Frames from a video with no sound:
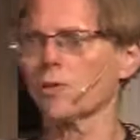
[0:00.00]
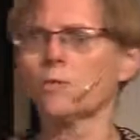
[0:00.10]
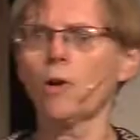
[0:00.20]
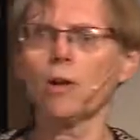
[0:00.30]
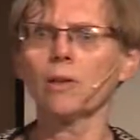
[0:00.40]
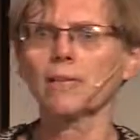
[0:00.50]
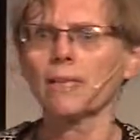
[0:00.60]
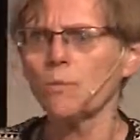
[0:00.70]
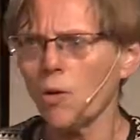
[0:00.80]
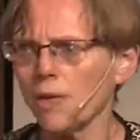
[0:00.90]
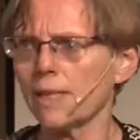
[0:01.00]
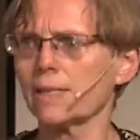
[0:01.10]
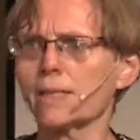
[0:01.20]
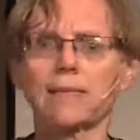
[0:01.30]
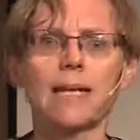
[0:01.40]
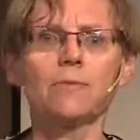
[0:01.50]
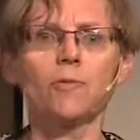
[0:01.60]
the world in more or less the same